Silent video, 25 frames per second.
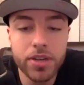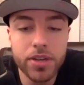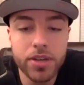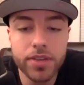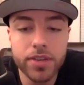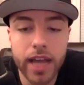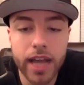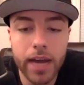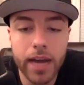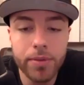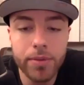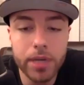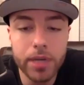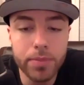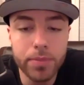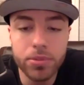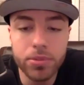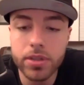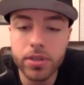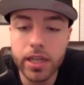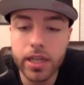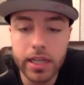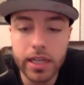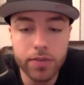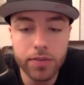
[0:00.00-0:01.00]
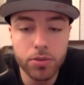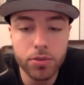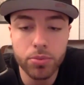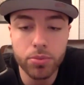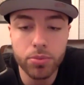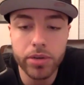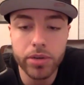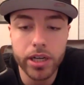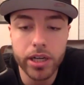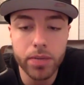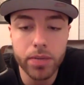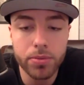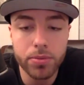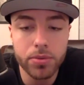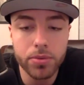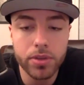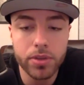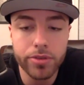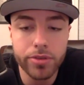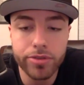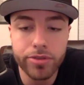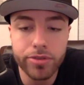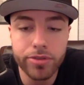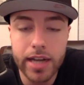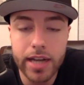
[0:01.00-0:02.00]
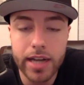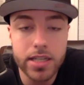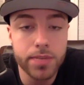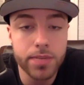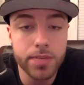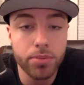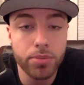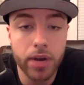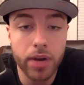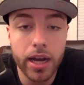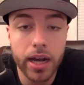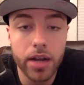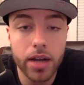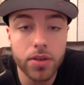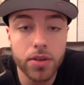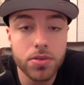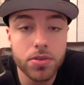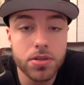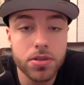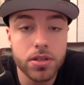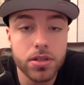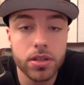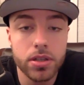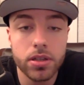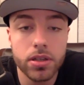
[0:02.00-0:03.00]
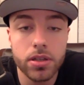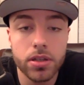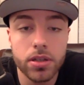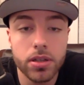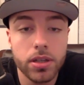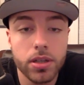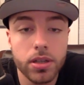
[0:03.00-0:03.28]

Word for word: dominant, but they never bring up the Foxy Browns, the